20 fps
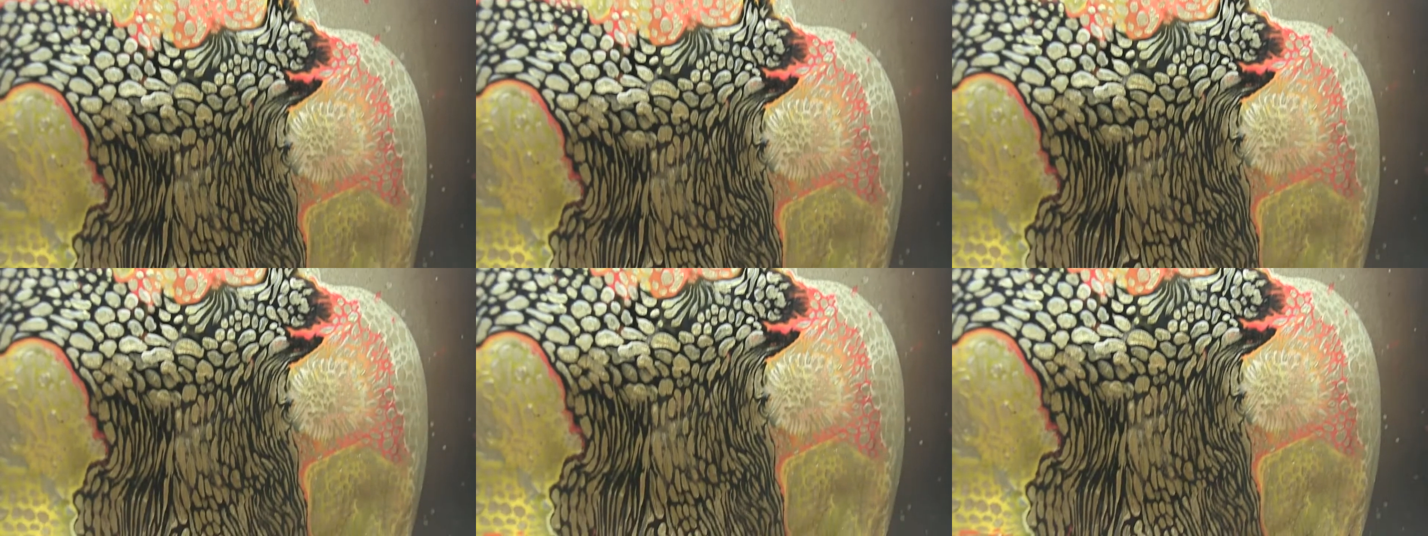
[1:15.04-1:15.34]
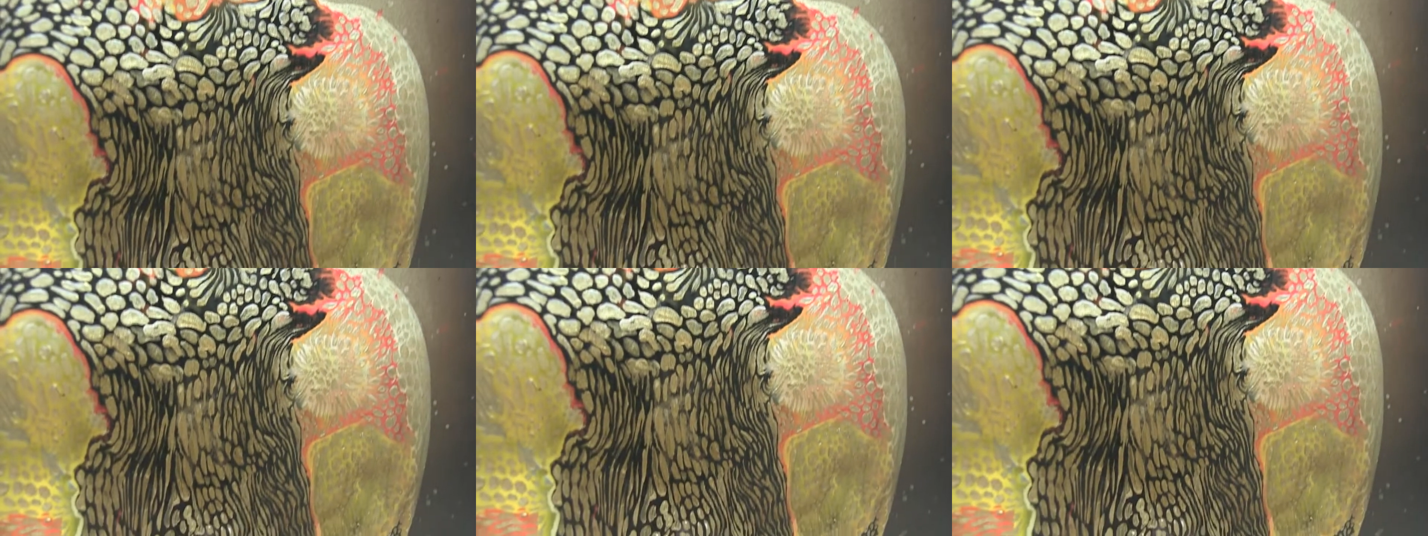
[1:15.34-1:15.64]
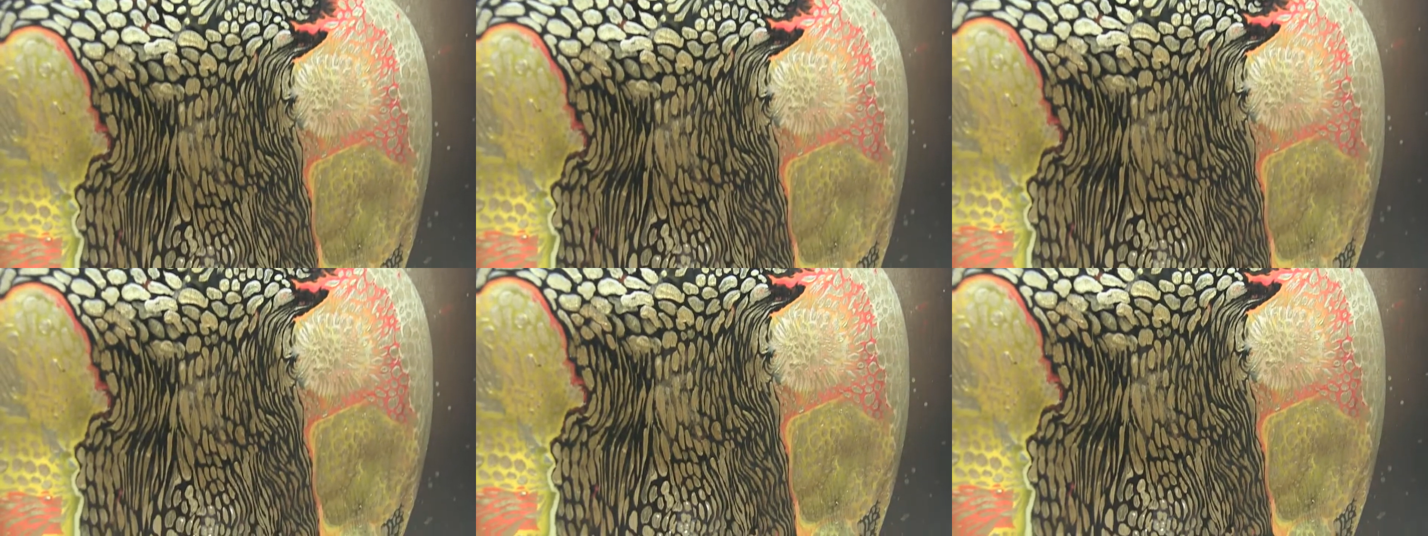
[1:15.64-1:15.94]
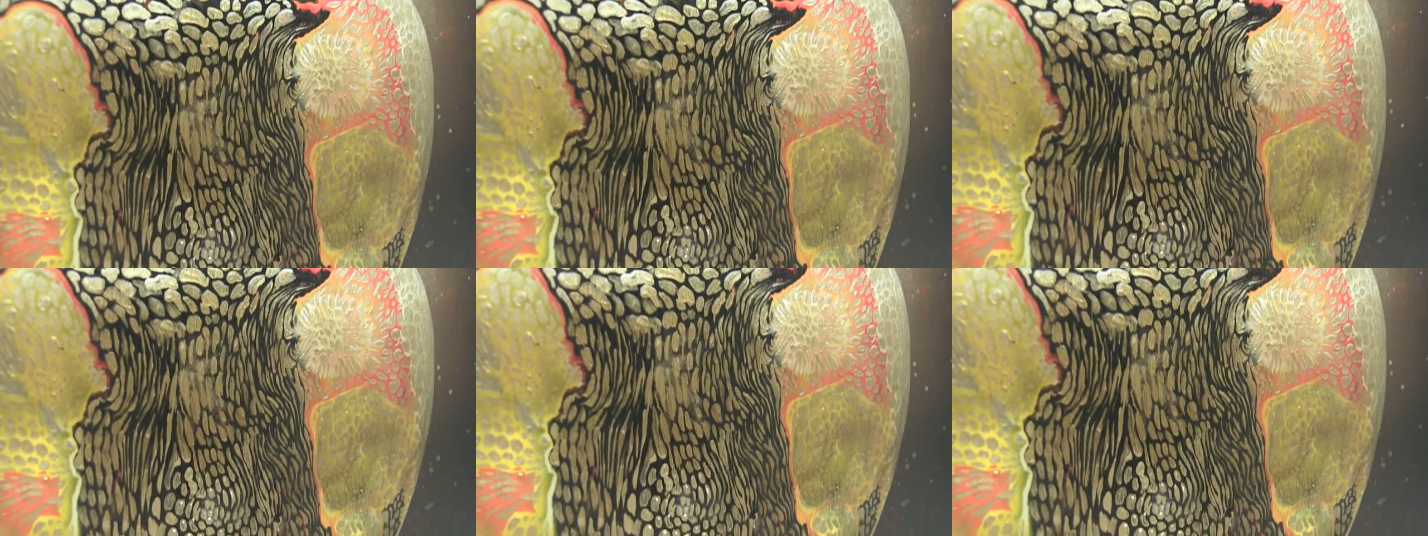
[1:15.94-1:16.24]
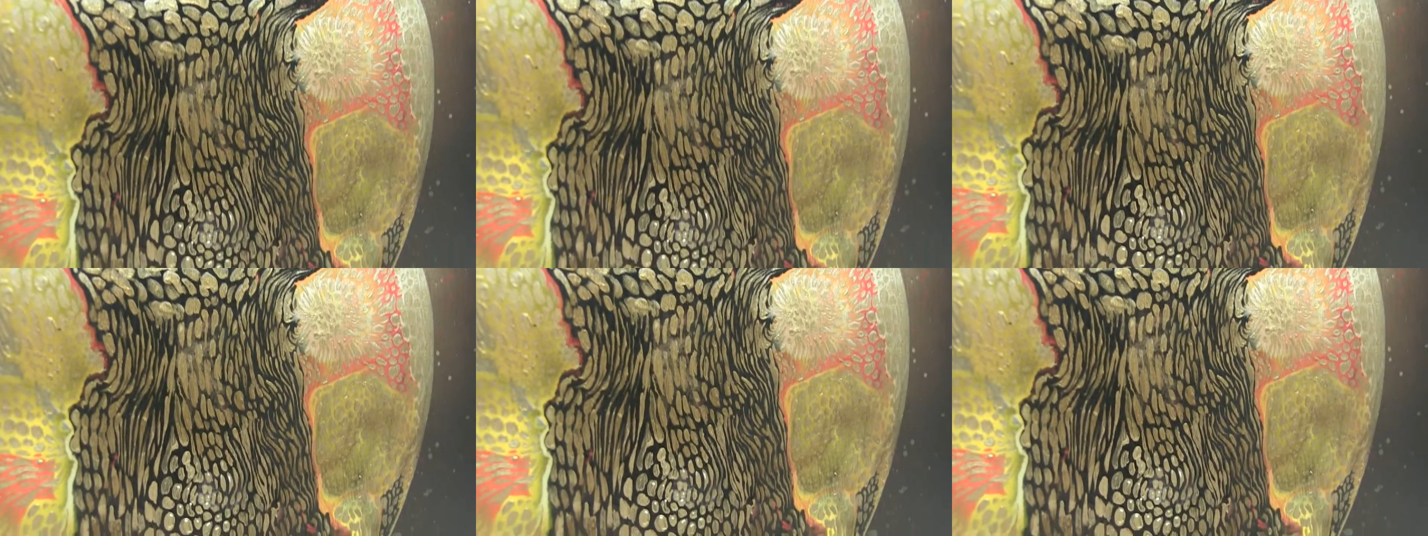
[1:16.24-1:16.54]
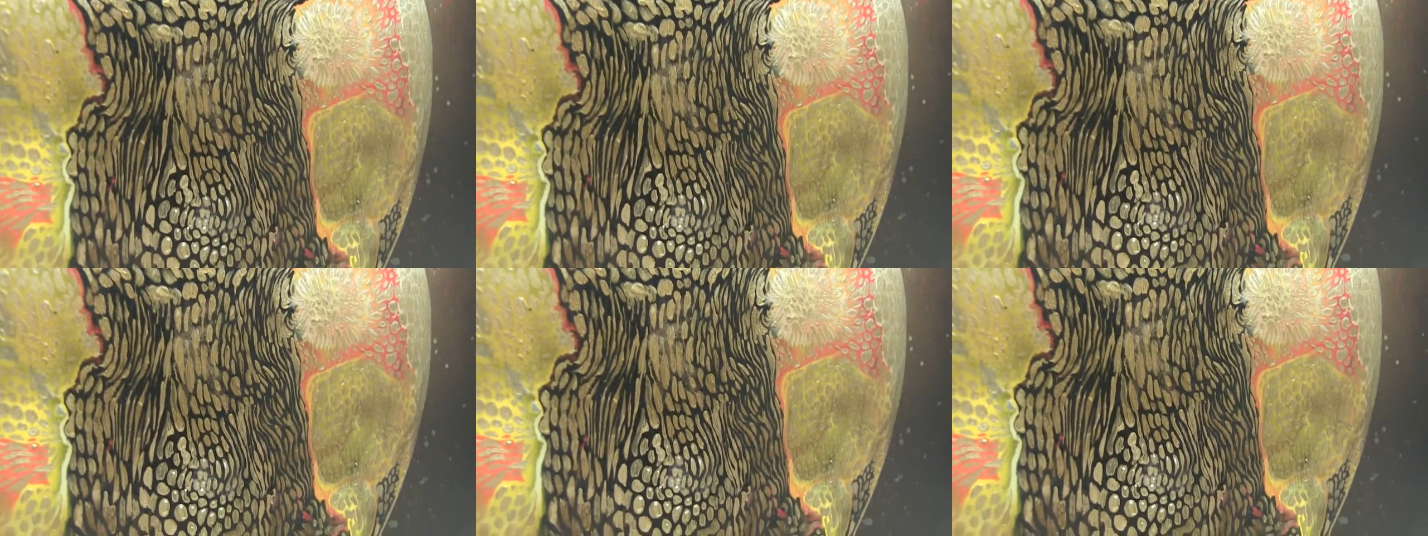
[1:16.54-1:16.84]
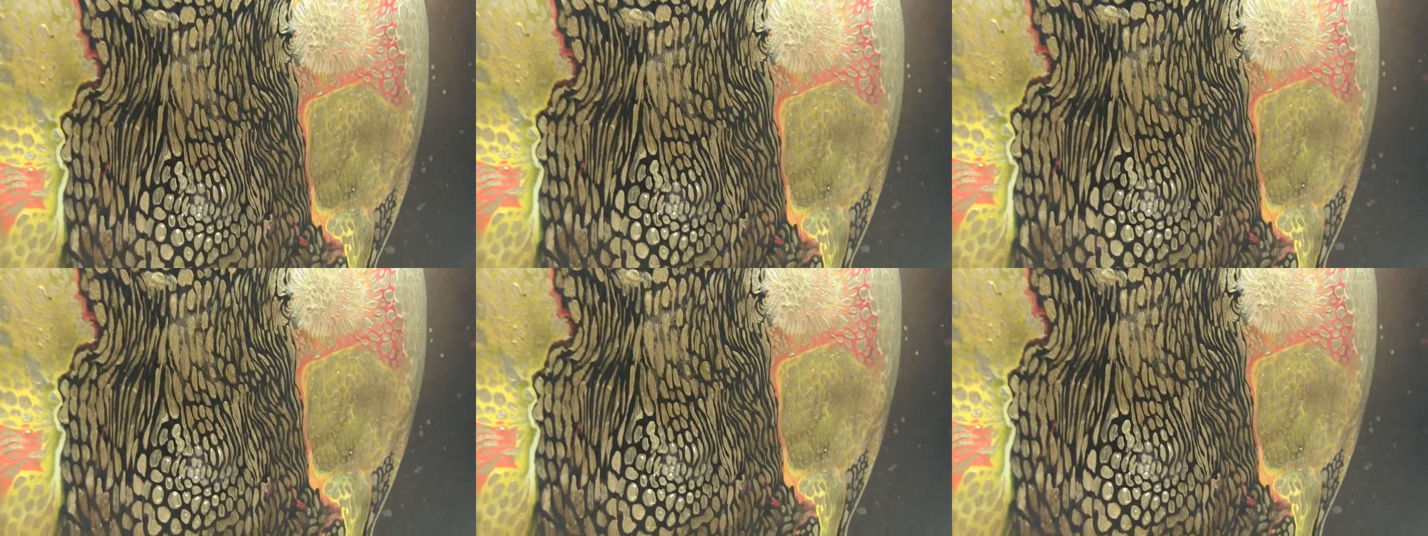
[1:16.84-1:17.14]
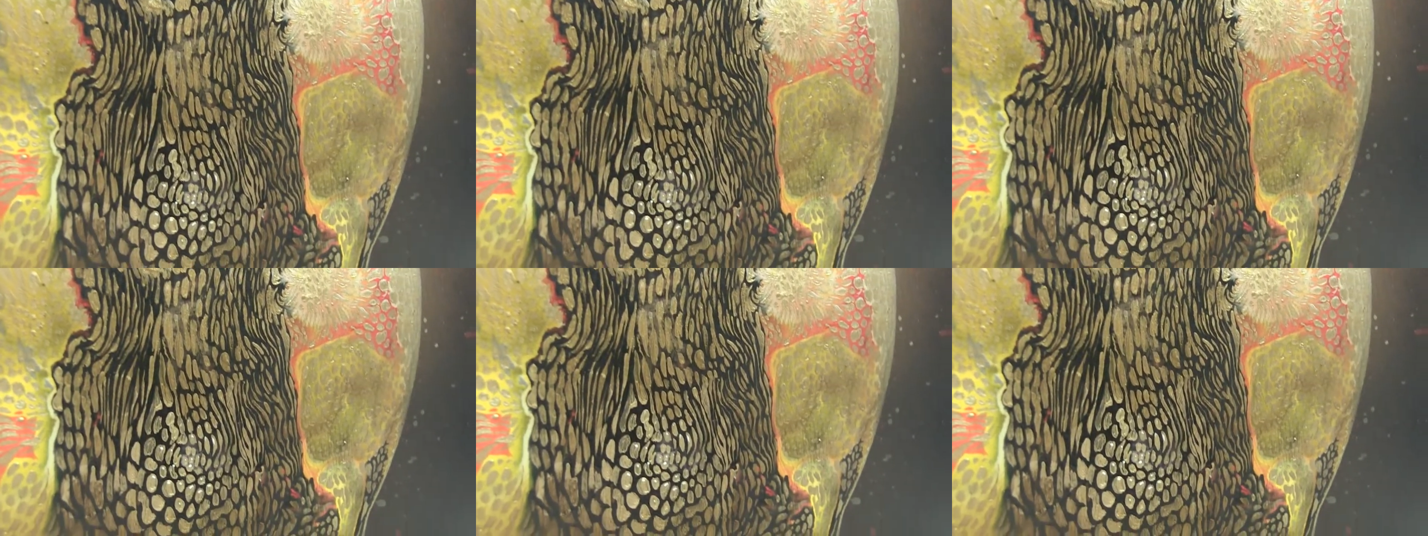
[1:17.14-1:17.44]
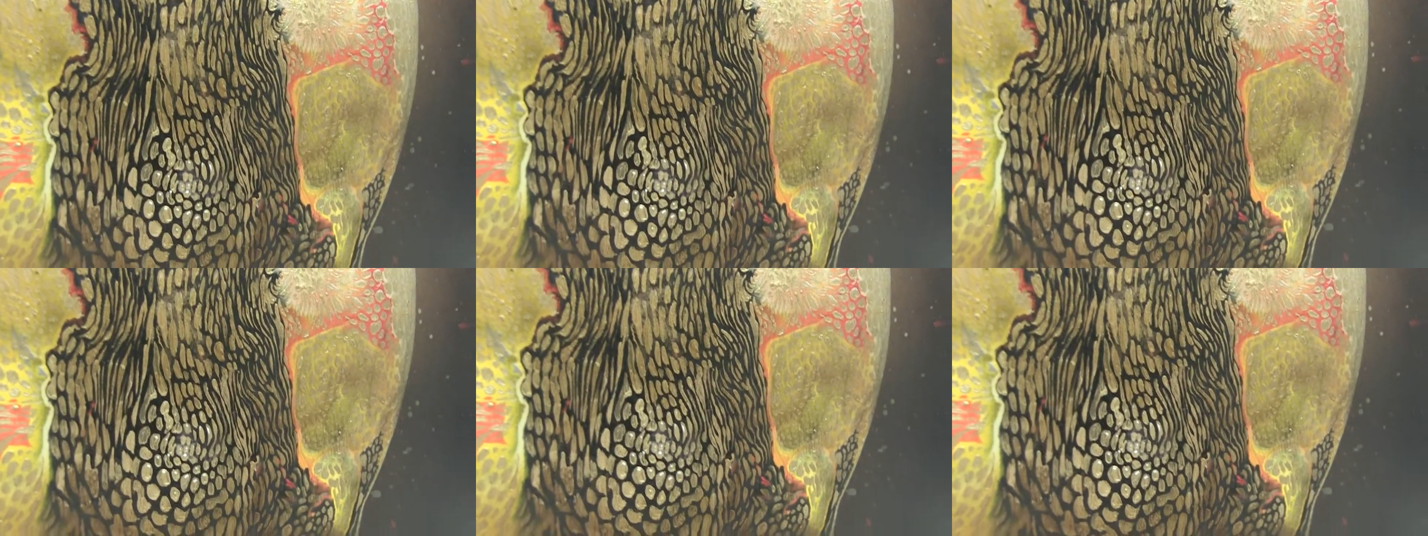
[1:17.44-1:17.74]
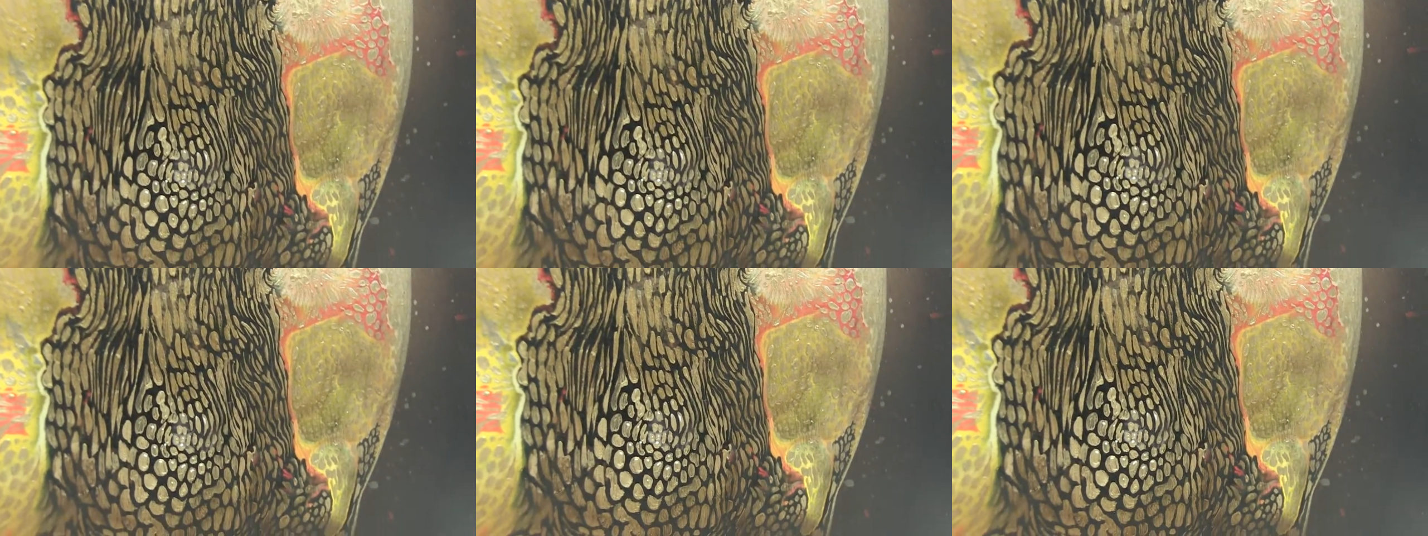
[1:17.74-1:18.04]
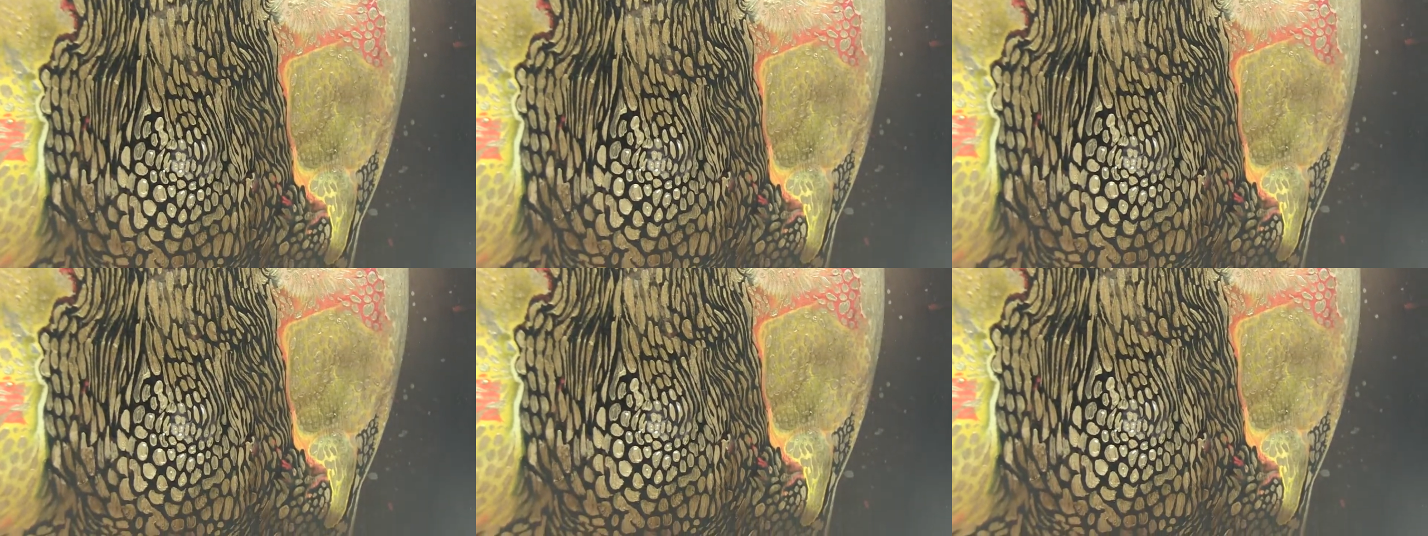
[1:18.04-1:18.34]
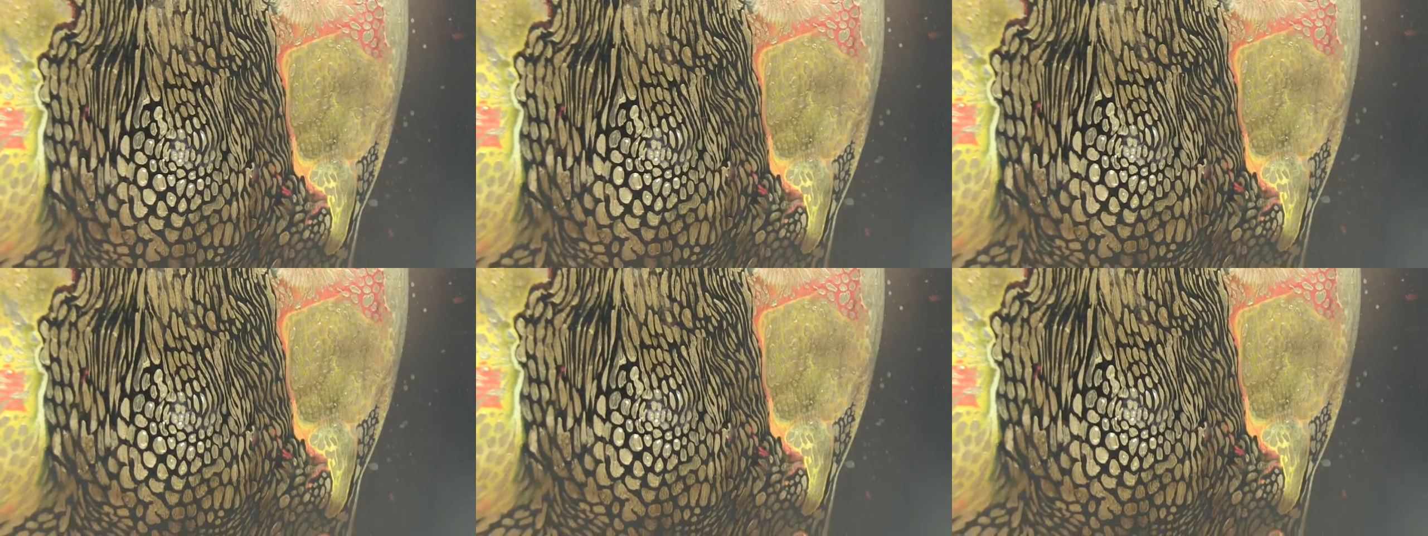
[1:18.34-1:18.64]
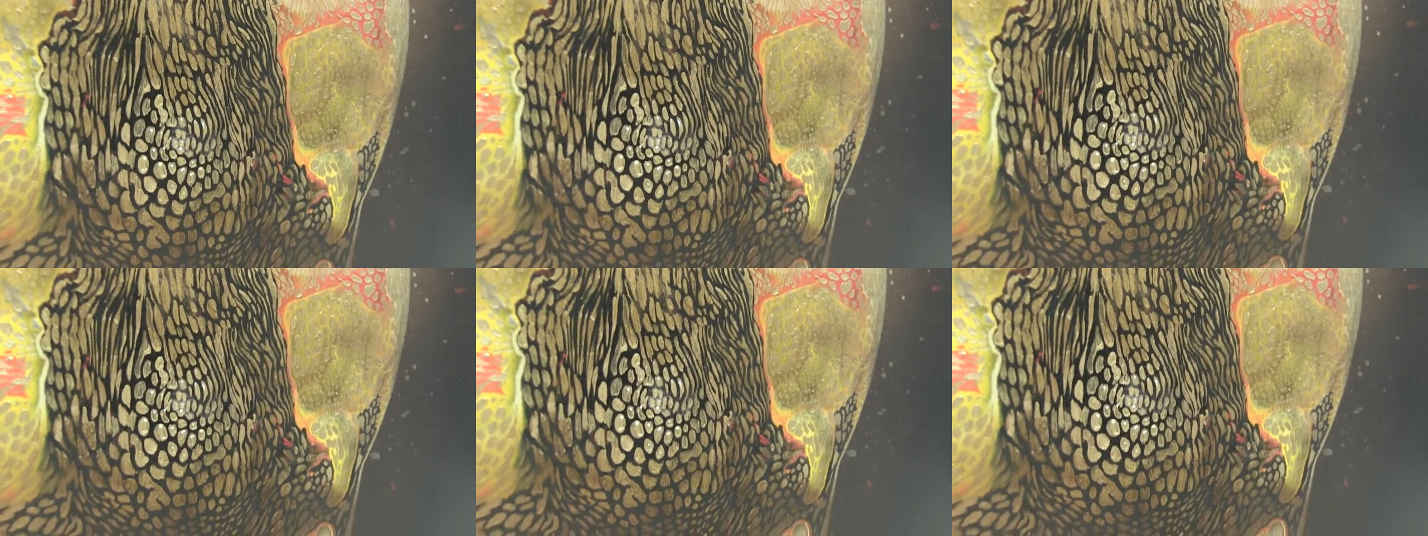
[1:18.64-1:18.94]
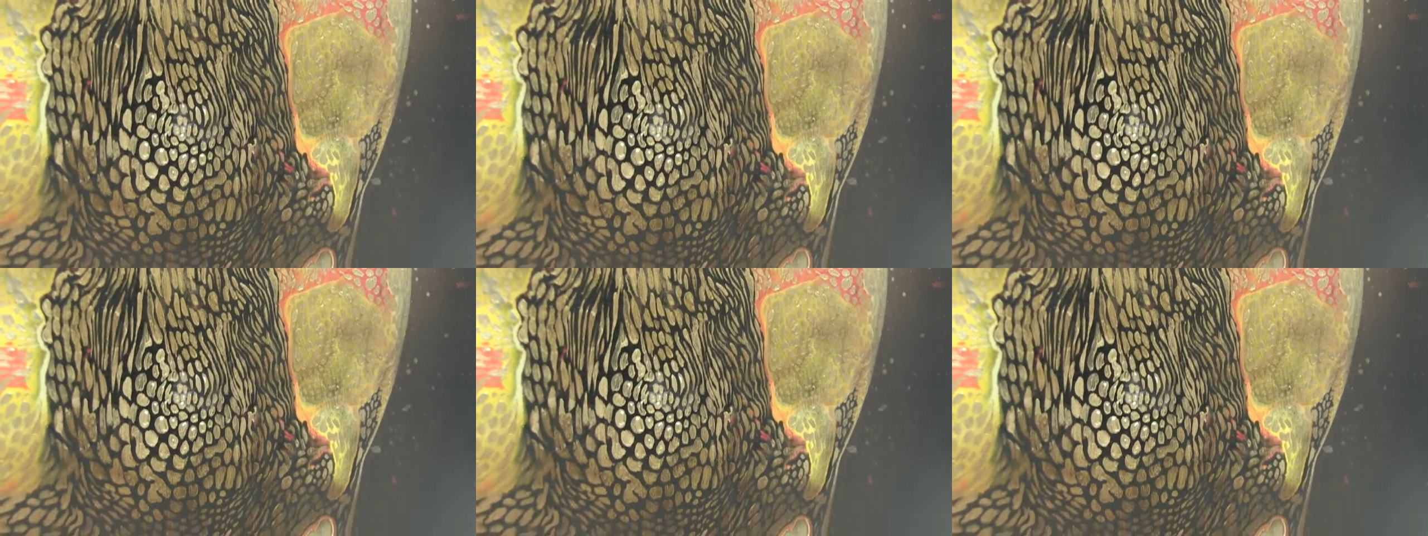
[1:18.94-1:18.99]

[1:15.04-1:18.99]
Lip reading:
[unreadable: no face in view]